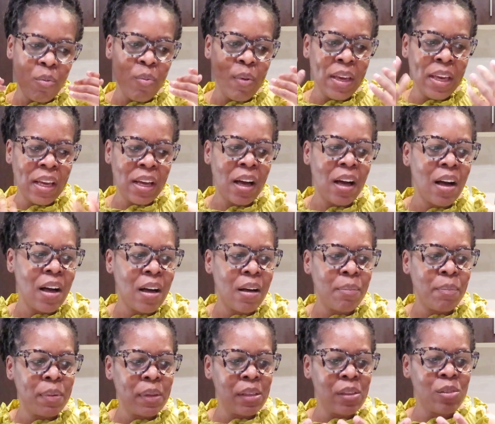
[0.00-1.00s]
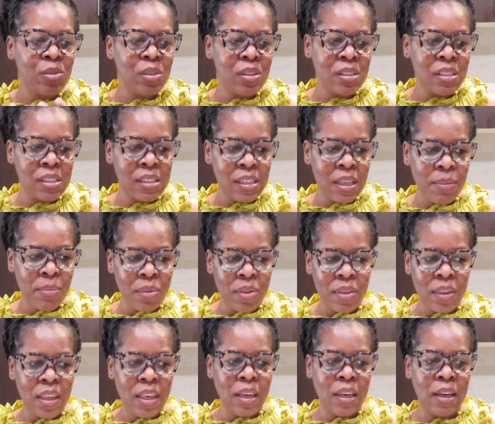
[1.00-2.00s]
wake up and do the same
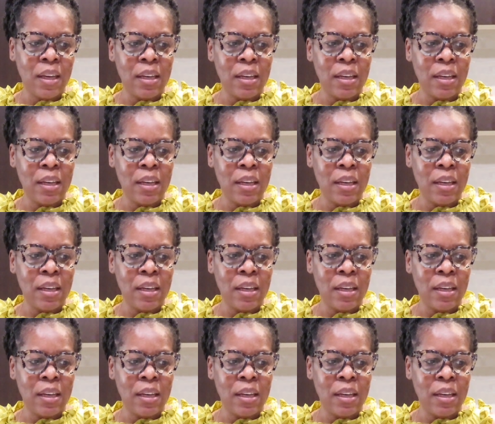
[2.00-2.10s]
thing?